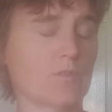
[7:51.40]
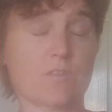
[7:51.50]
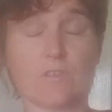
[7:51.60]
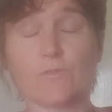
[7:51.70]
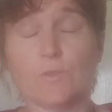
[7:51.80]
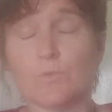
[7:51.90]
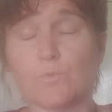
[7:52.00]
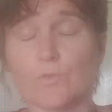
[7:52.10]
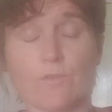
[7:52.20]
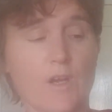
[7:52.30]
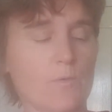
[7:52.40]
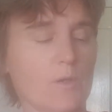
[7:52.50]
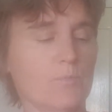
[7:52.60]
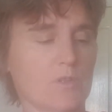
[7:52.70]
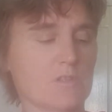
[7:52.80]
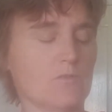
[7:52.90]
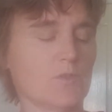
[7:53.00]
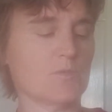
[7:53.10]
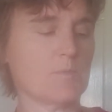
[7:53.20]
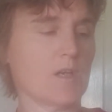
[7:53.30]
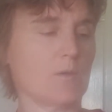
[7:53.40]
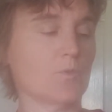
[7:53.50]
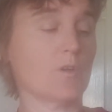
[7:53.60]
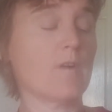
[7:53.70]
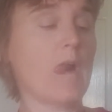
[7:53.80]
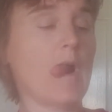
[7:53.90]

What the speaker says: It's lovely with water anyway, but it's lovely with sparkling water.